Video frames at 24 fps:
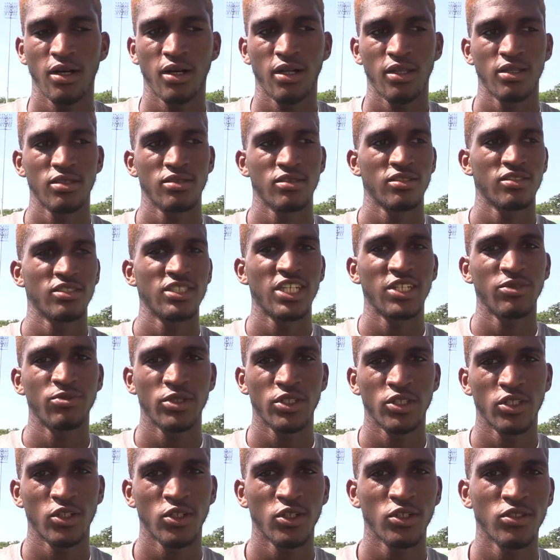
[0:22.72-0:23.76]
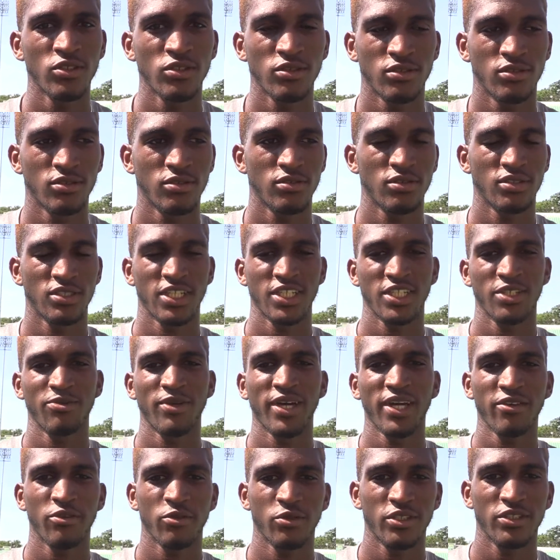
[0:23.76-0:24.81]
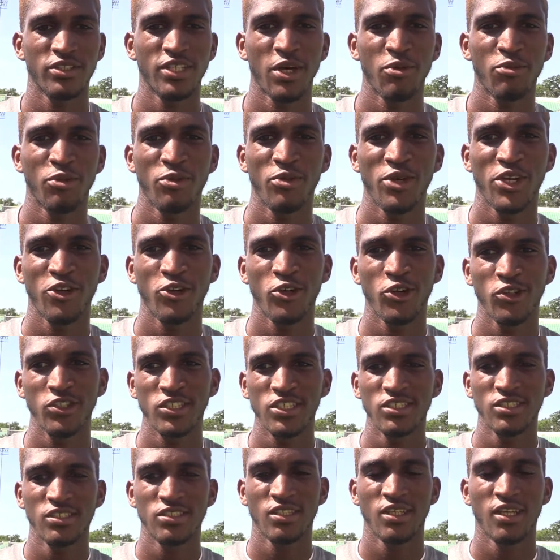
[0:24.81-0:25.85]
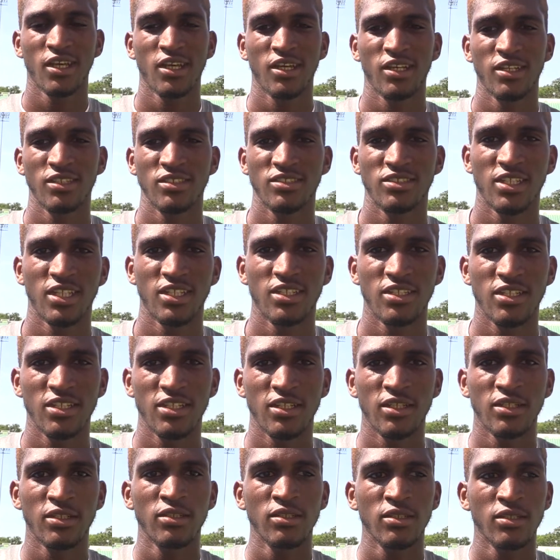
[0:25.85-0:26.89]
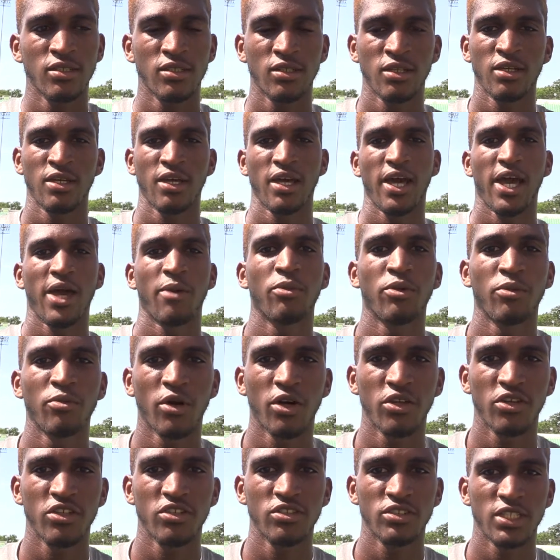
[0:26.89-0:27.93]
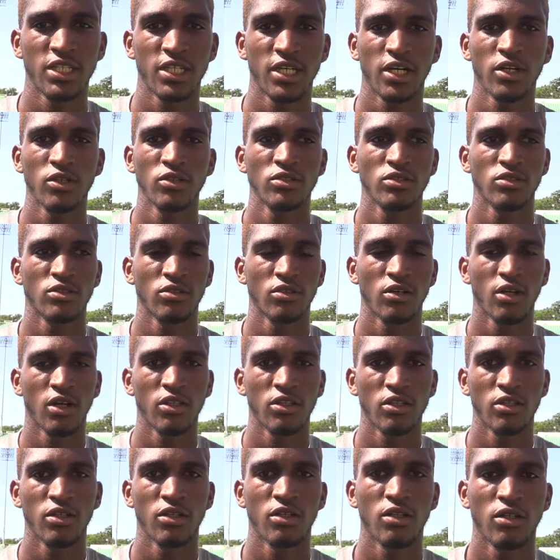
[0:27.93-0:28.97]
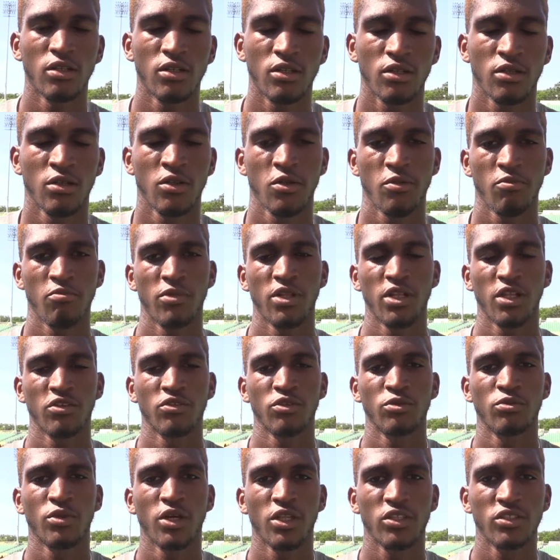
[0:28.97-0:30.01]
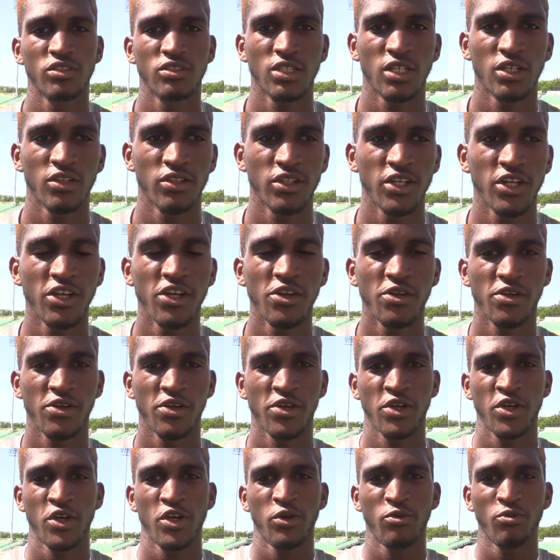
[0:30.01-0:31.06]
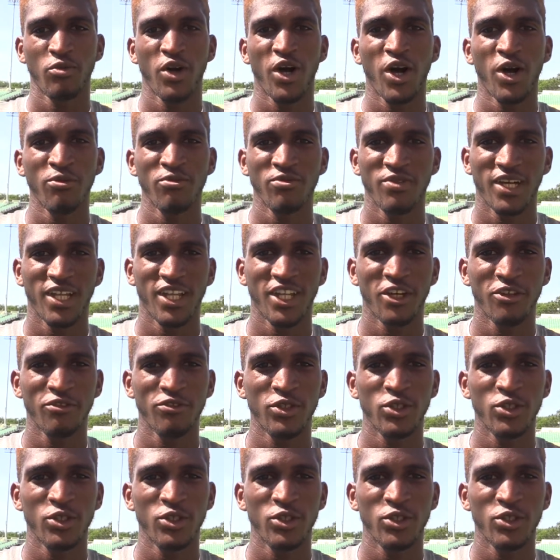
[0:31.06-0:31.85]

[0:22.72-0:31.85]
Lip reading: This is Damien Lowe, centre back of the Tampa Bay Rowdies, sending happy Mother's Day out to all the beloved mothers out there. Mom, I love